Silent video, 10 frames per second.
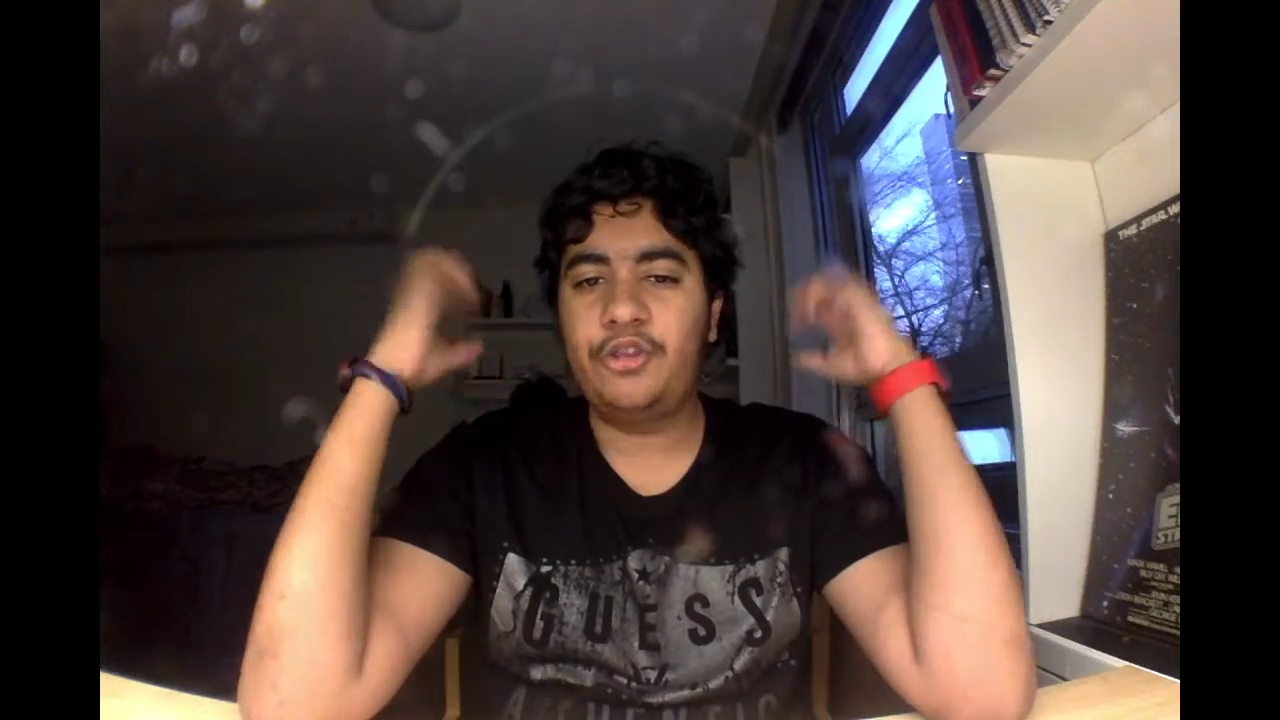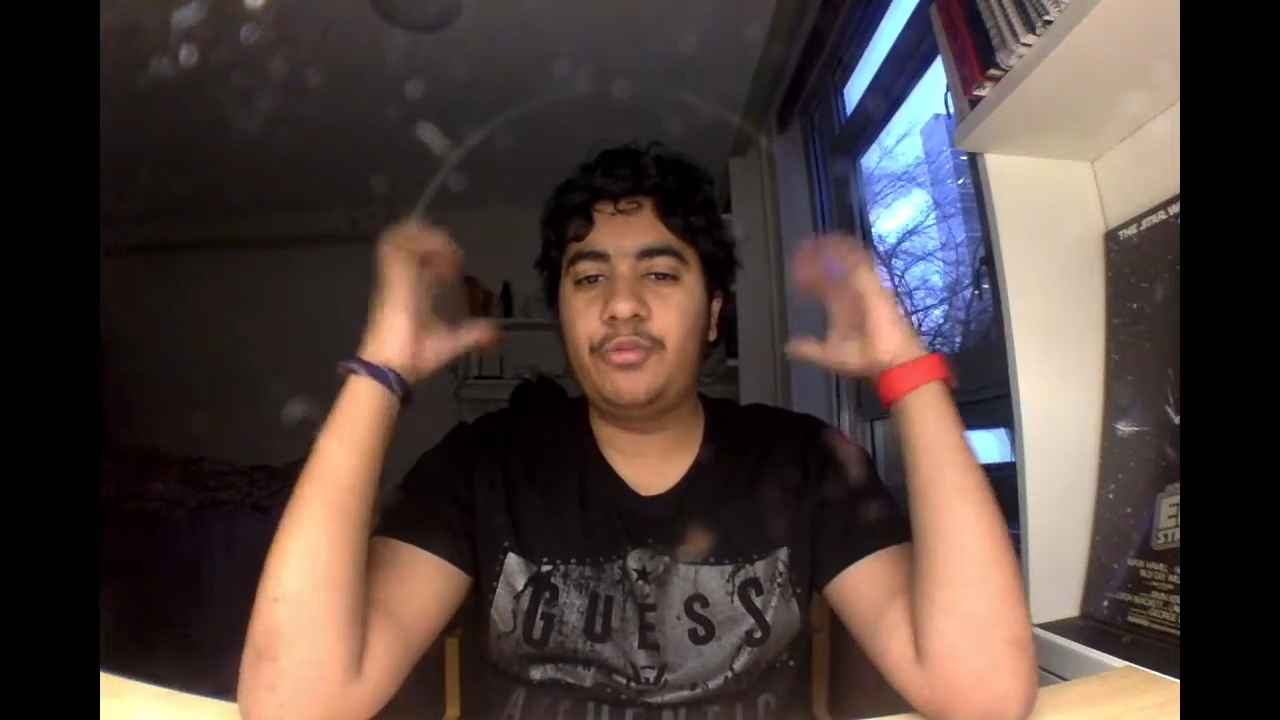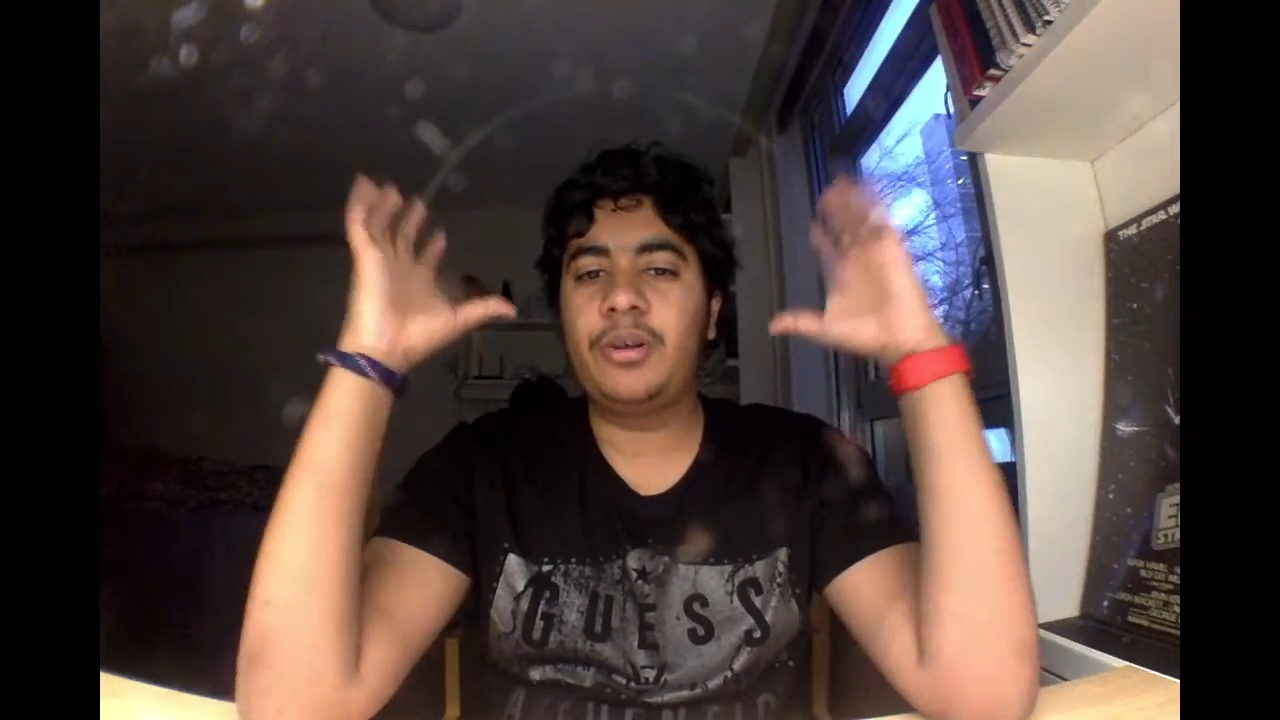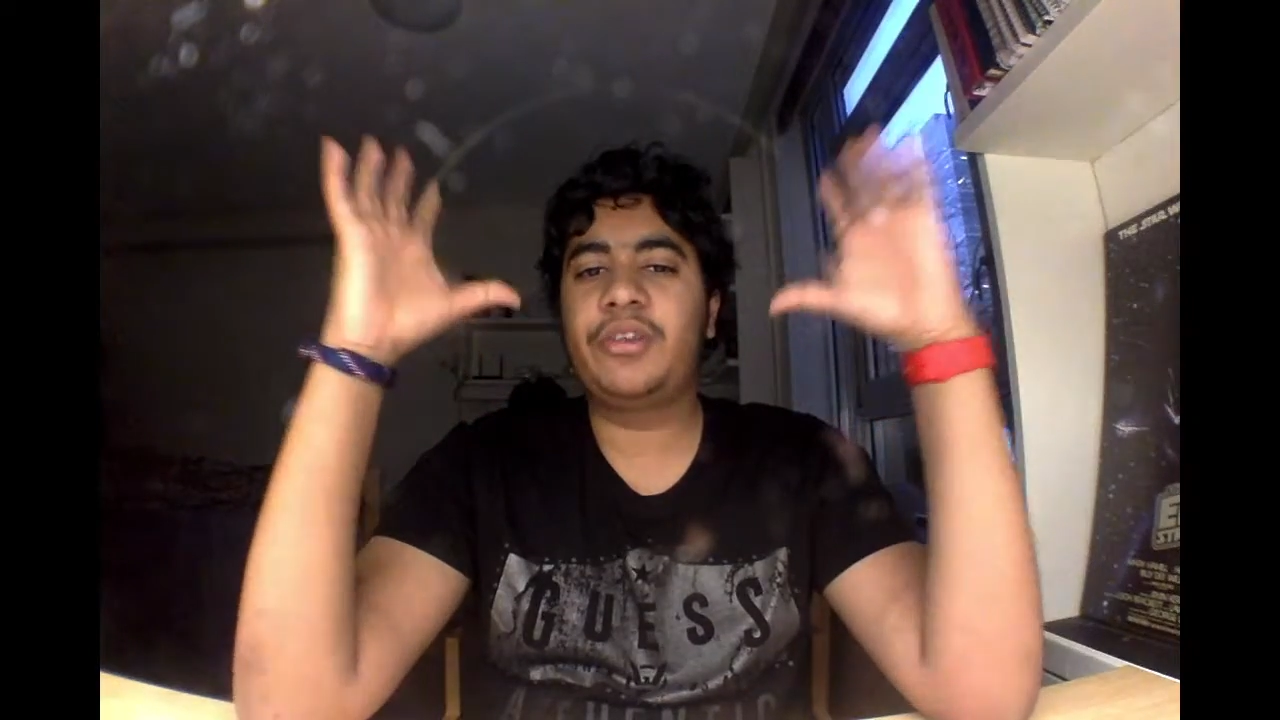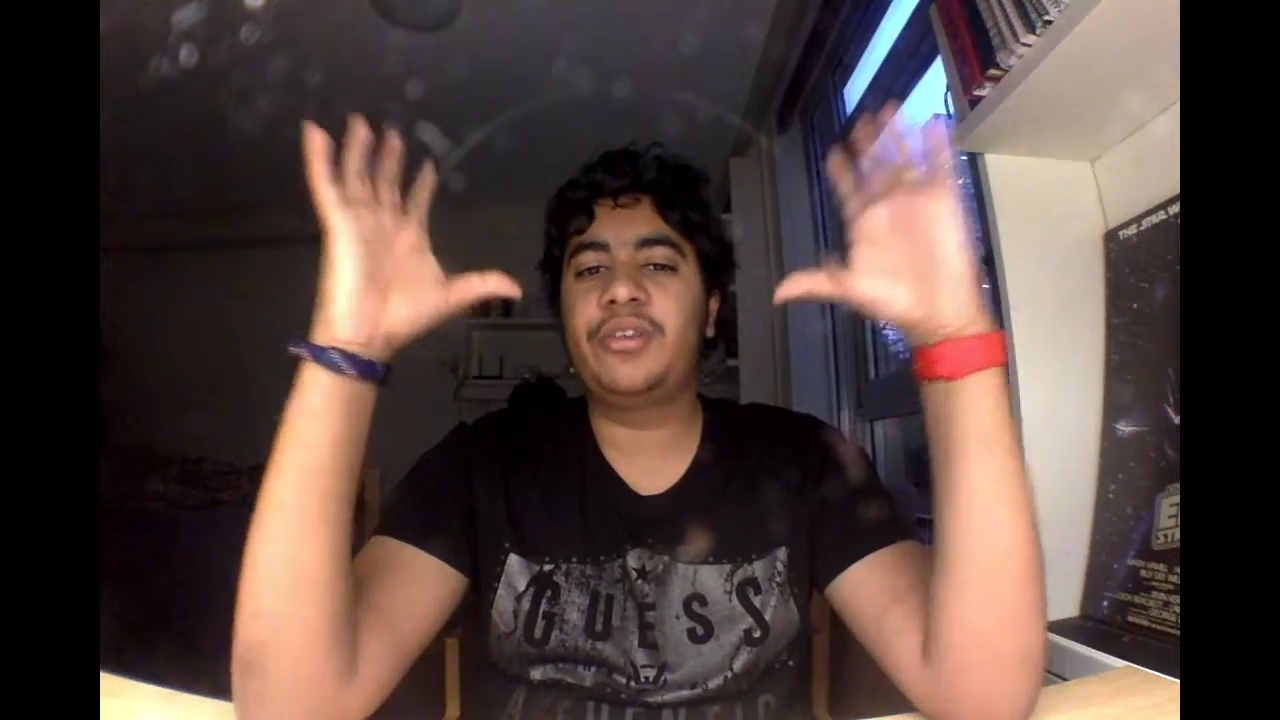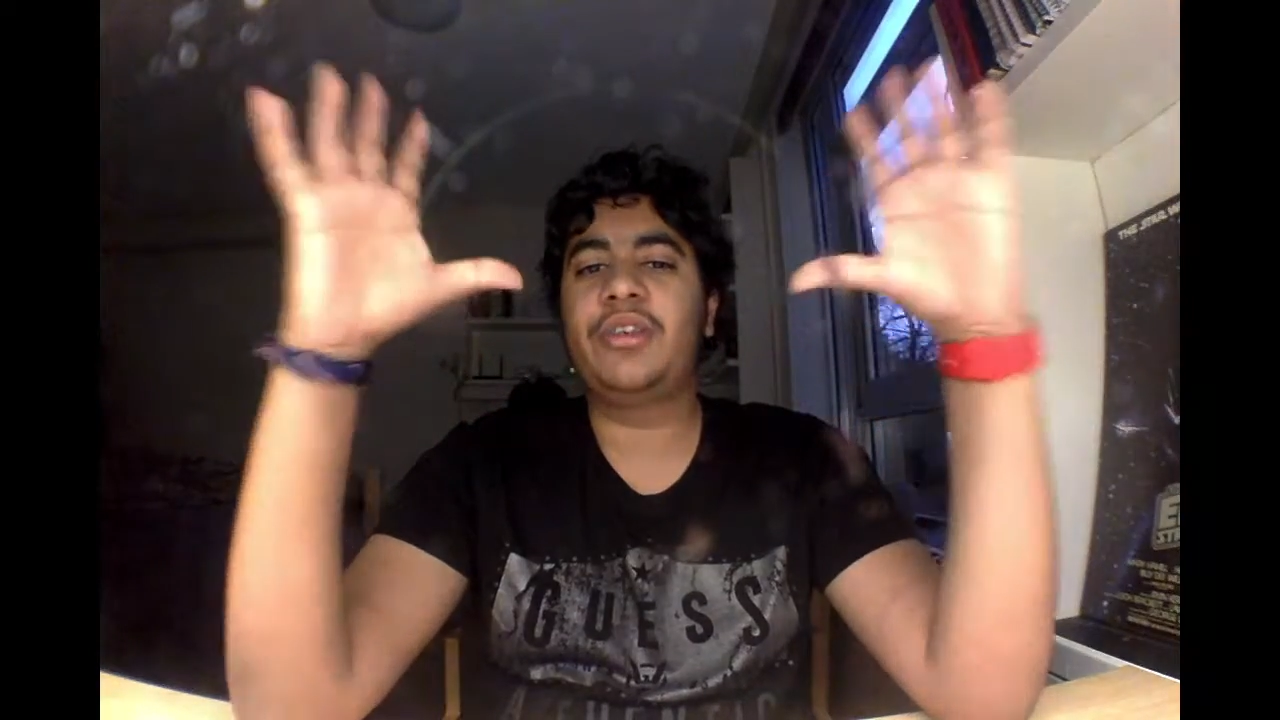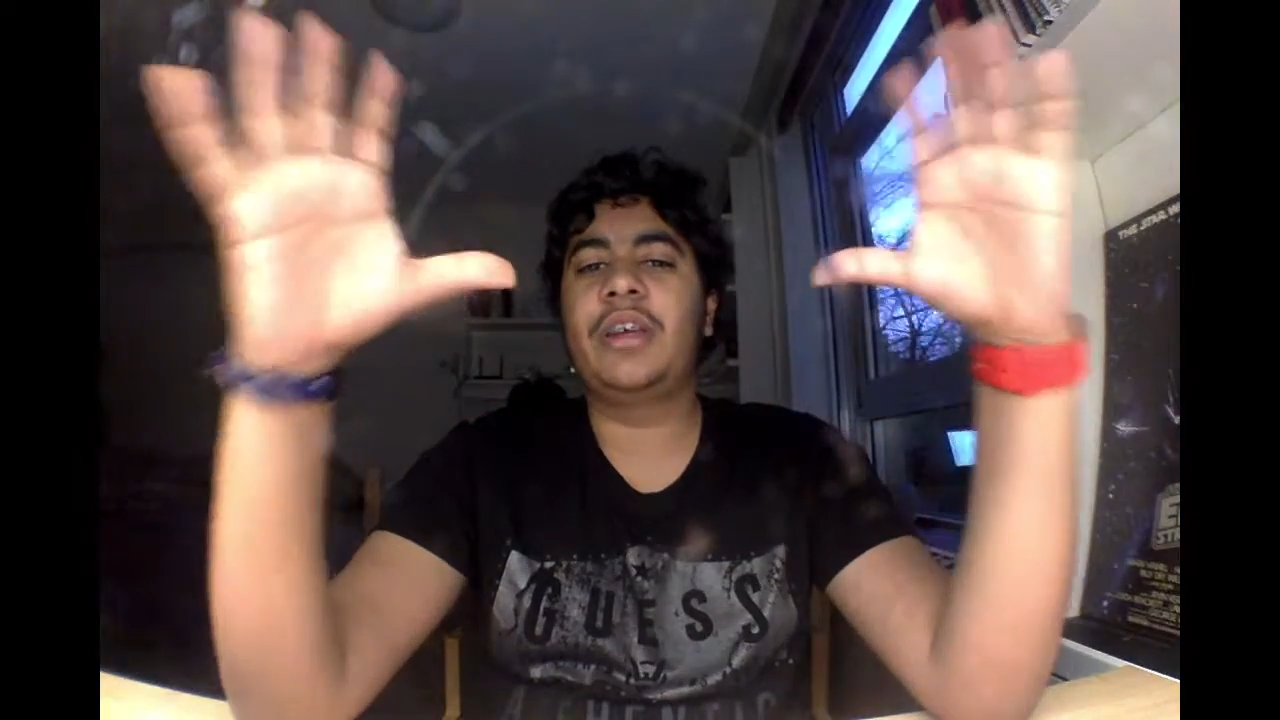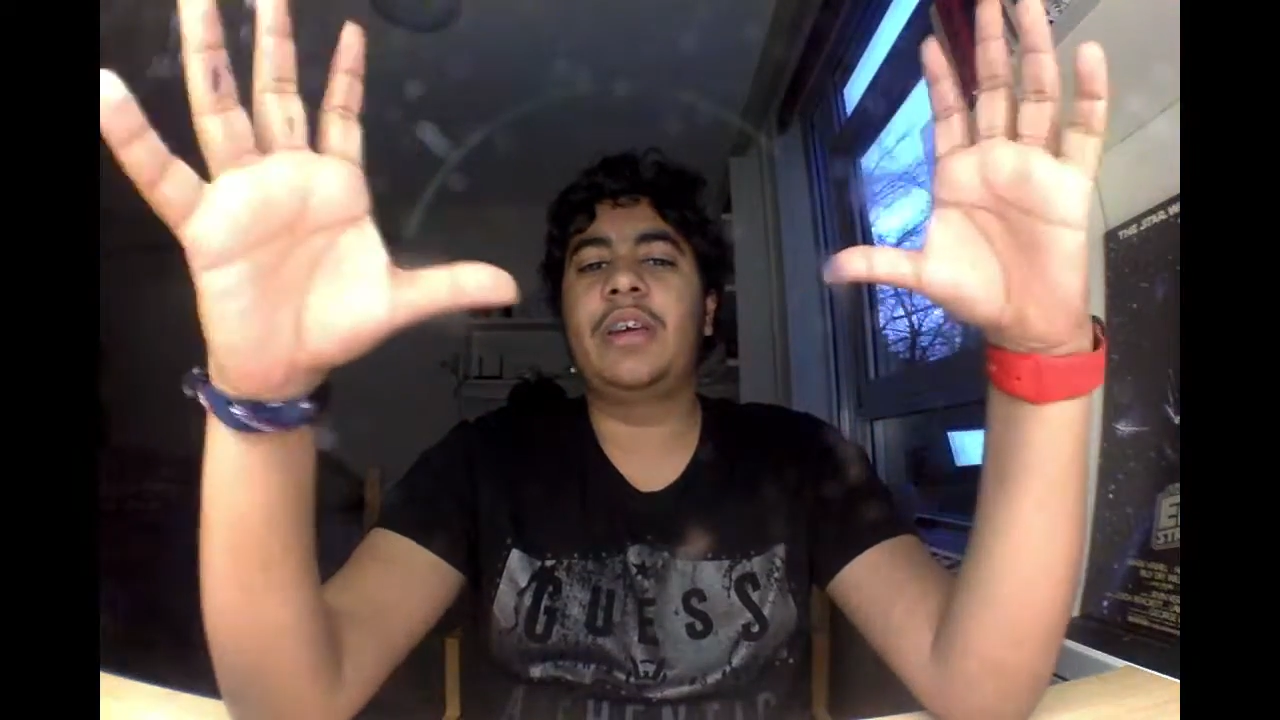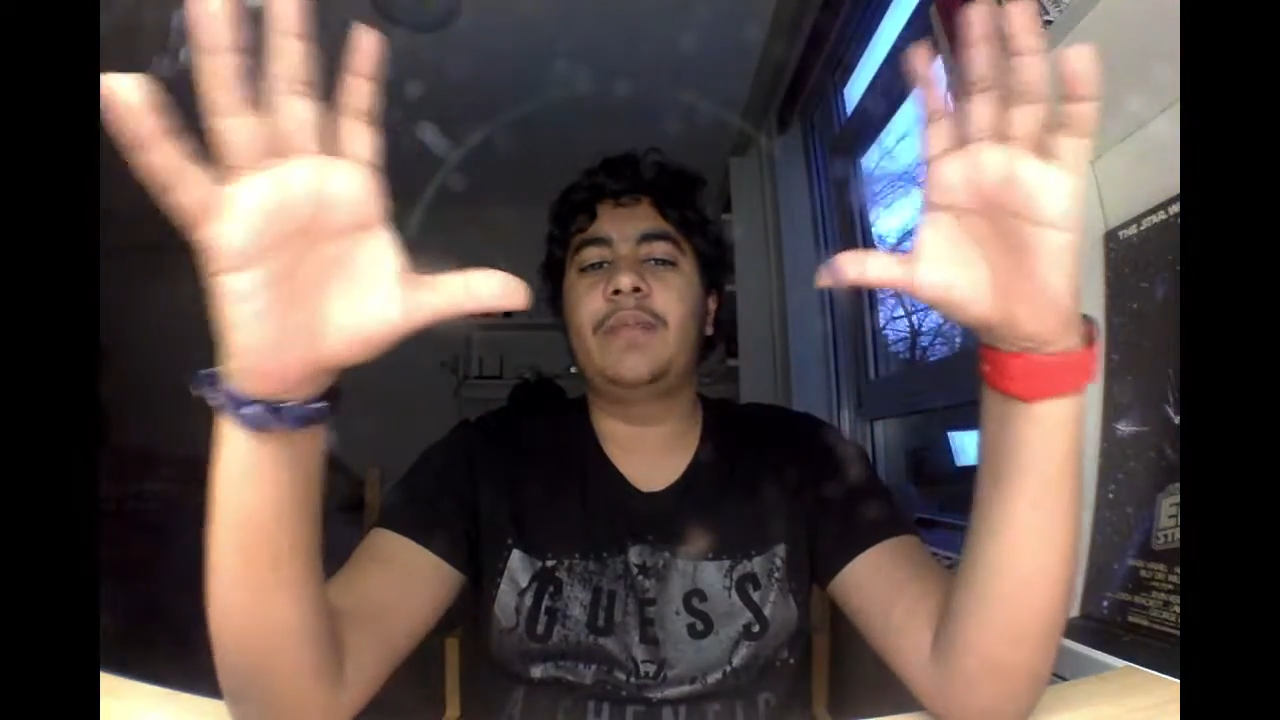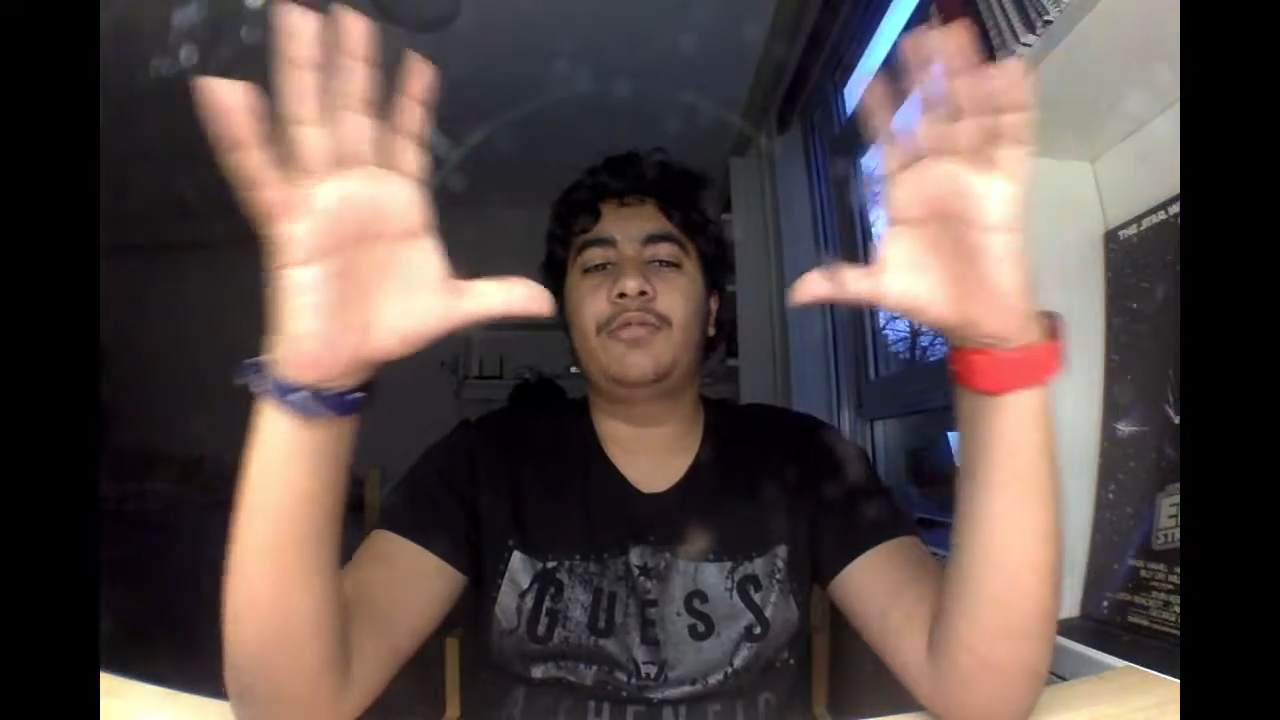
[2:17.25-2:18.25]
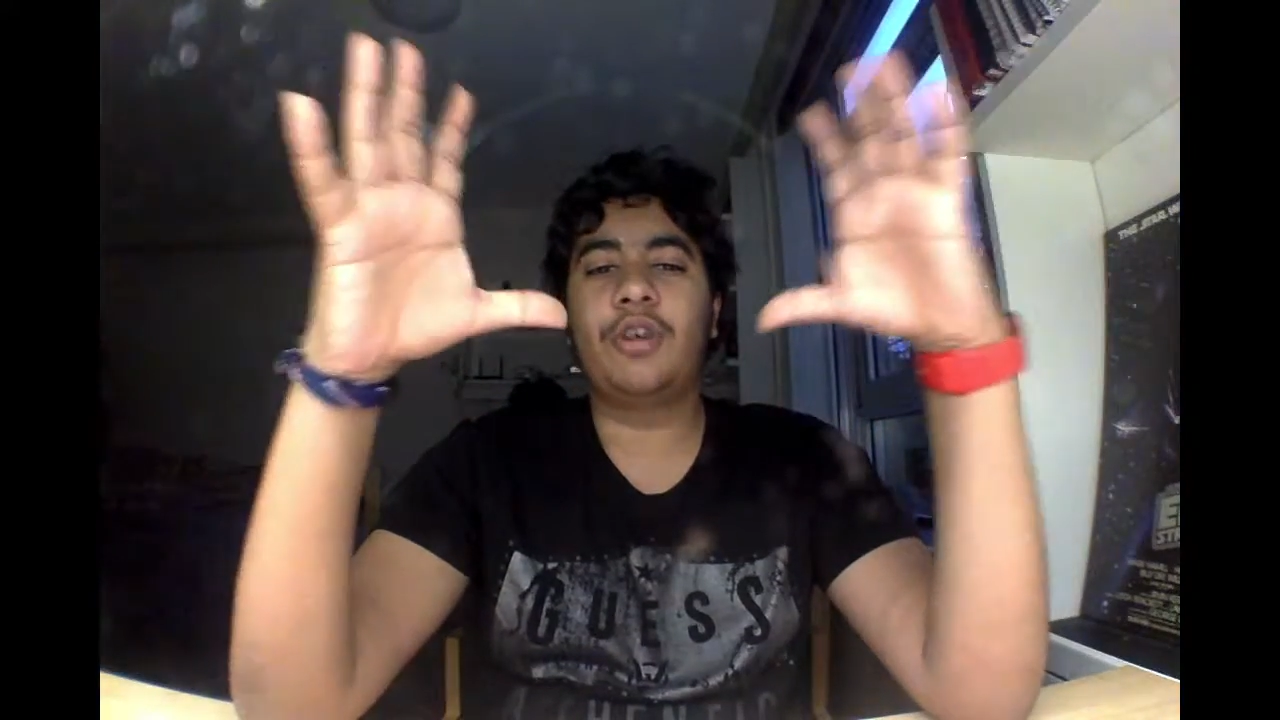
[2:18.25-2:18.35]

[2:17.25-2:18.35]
just want to say I'm